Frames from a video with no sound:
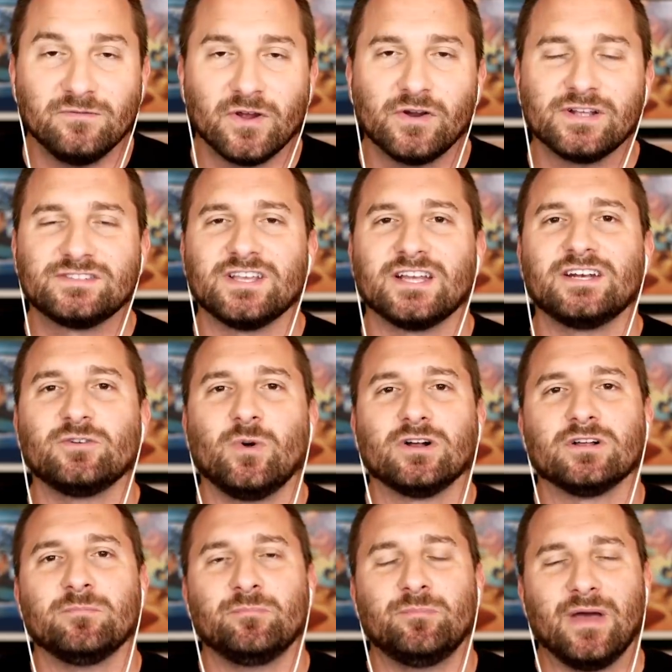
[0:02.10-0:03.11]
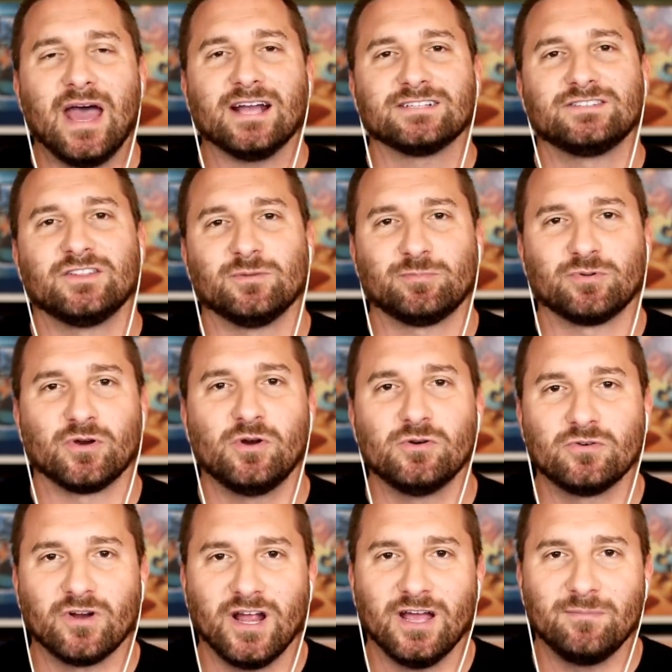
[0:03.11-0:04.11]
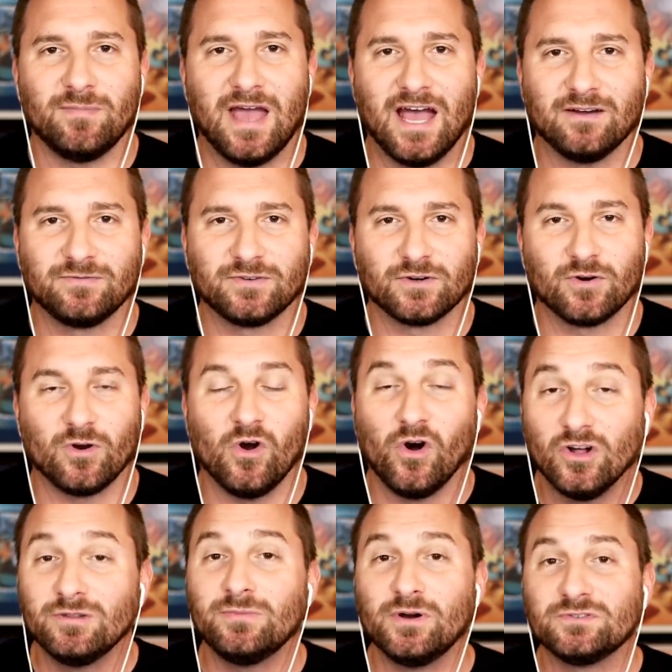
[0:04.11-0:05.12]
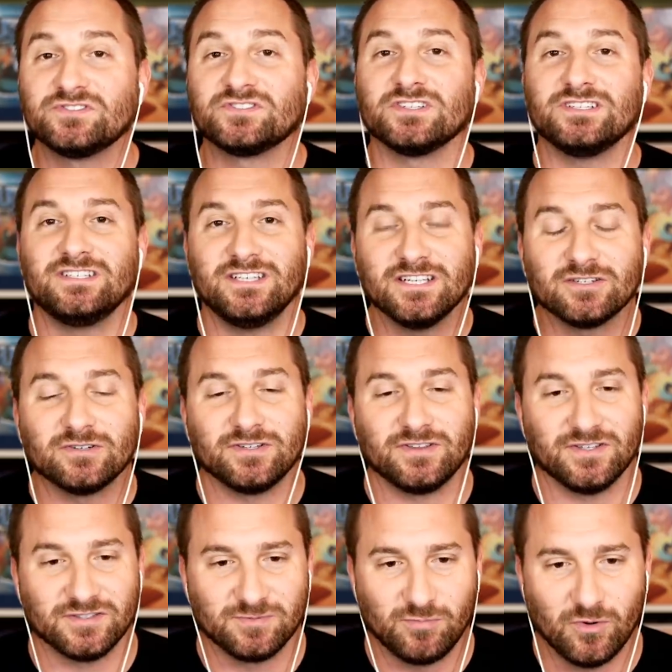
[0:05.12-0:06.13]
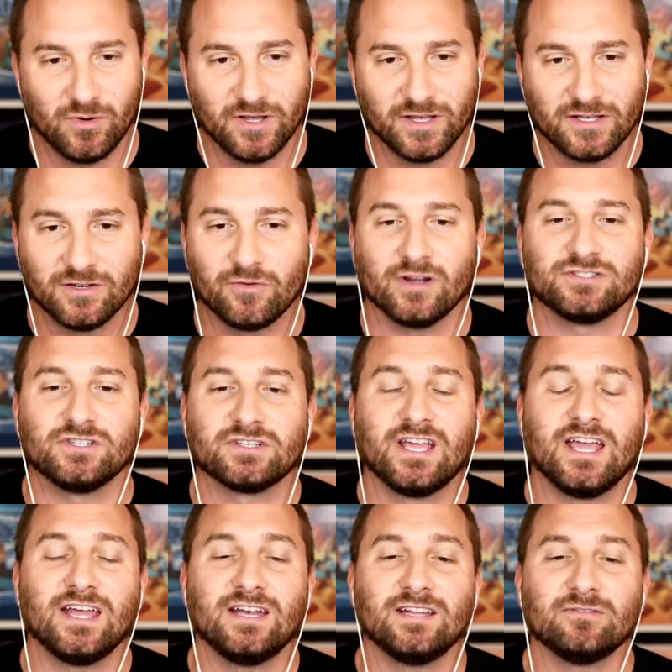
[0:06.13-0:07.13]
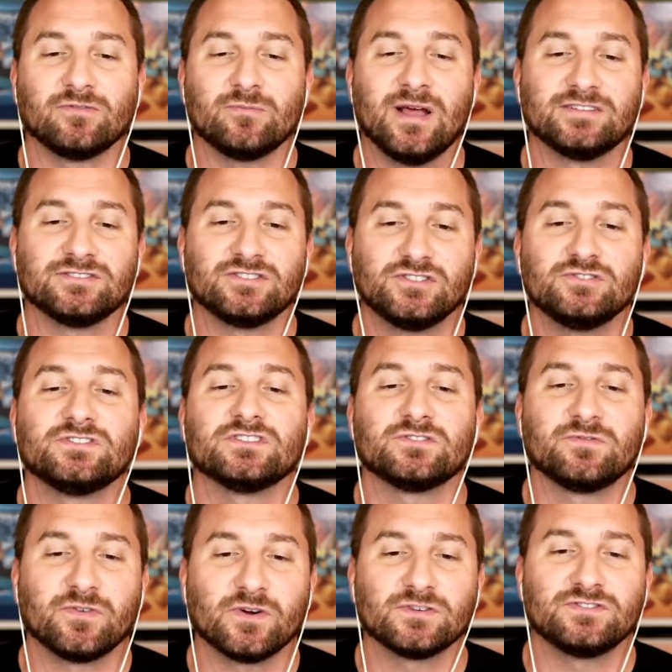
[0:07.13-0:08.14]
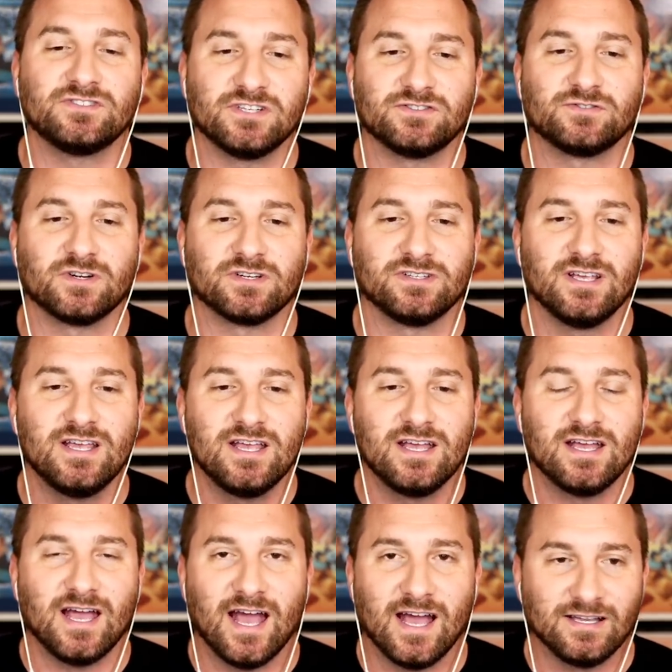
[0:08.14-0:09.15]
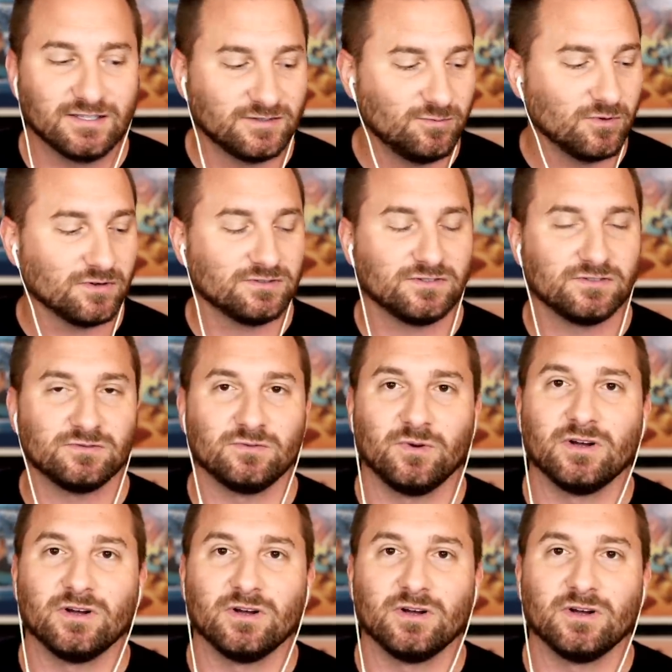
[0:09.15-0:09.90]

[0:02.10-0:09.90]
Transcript: Very excited to welcome back to the program after almost a year at this point, congressional candidate for Massachusetts 1st District, Alex Morse.